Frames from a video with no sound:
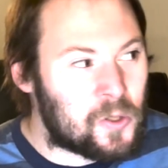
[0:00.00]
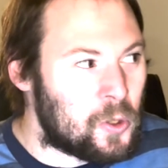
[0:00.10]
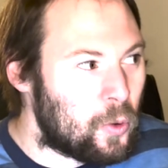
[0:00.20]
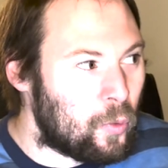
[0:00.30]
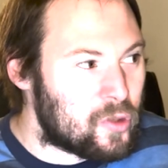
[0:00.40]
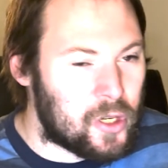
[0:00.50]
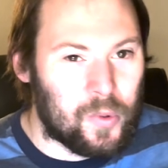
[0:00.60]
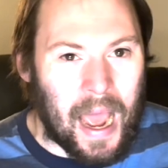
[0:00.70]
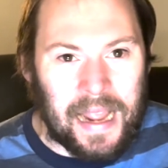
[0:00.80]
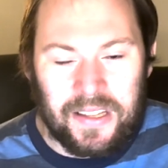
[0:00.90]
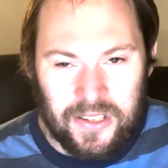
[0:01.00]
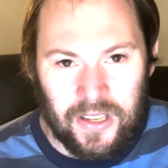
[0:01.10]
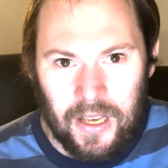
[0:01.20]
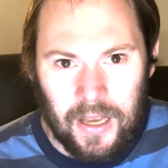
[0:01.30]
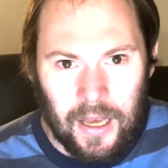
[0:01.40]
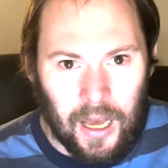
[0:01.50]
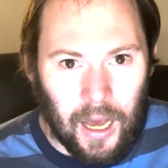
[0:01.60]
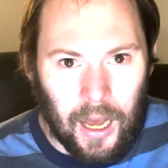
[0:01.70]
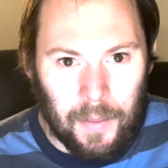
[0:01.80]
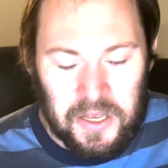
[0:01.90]
to two nights
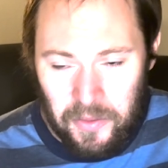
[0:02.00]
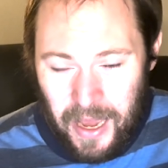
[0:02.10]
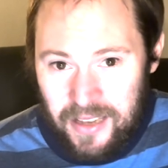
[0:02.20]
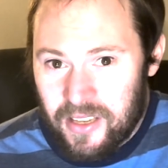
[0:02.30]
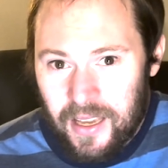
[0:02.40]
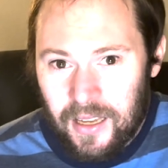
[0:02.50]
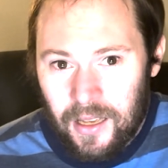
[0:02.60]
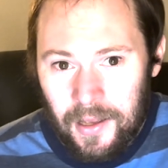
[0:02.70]
is amazing.